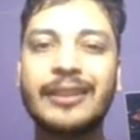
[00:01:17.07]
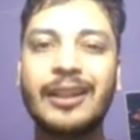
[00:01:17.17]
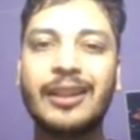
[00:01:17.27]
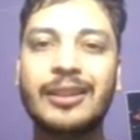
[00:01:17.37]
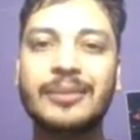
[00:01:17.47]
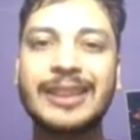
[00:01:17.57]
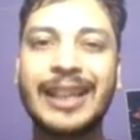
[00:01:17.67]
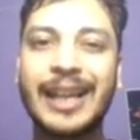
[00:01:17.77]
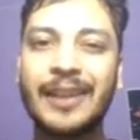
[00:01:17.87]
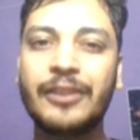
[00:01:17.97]
In
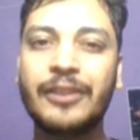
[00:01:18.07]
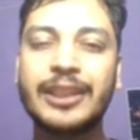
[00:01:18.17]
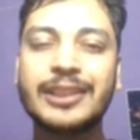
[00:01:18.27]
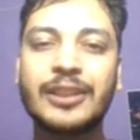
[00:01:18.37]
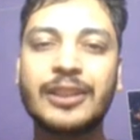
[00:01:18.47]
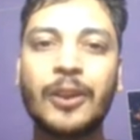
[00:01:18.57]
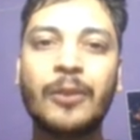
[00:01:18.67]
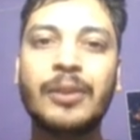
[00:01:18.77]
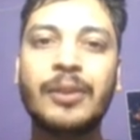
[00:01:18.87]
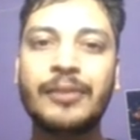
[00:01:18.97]
the second phase,